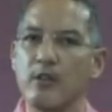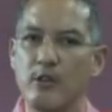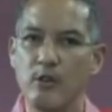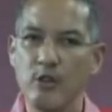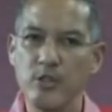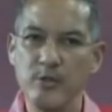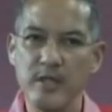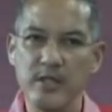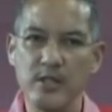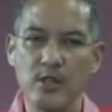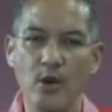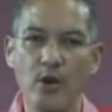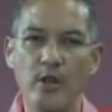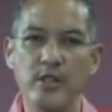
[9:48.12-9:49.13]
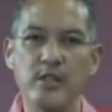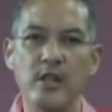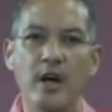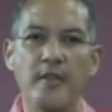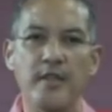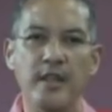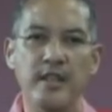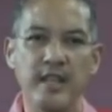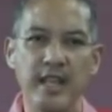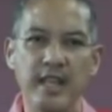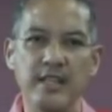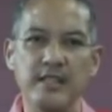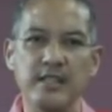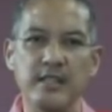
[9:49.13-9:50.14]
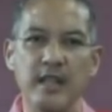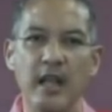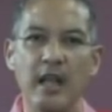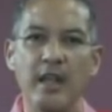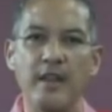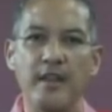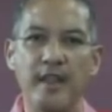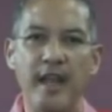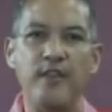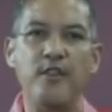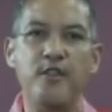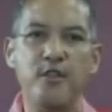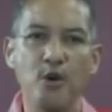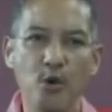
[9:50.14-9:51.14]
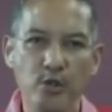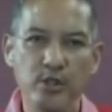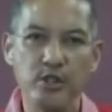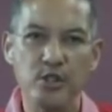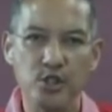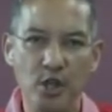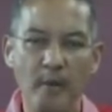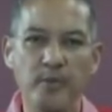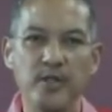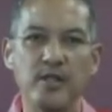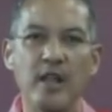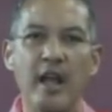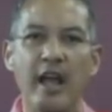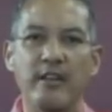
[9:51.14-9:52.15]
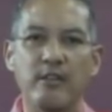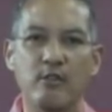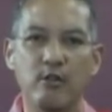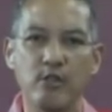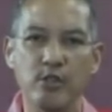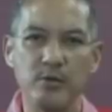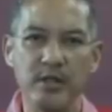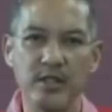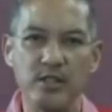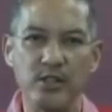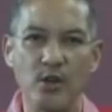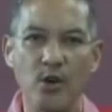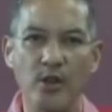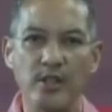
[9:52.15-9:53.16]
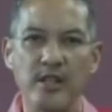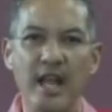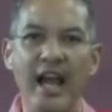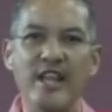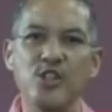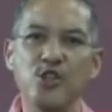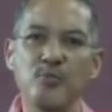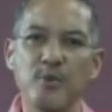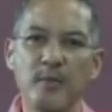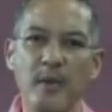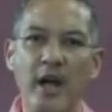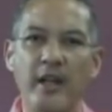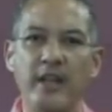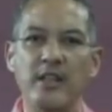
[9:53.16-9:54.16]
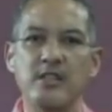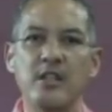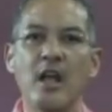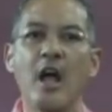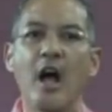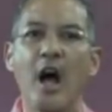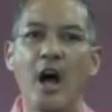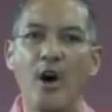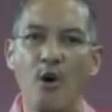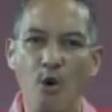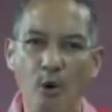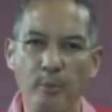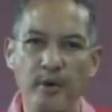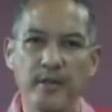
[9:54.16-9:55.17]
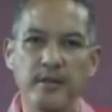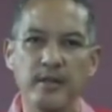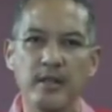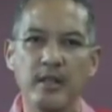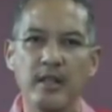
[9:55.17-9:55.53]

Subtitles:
grocery stores on the days that those shops and grocery stores and supermarkets are open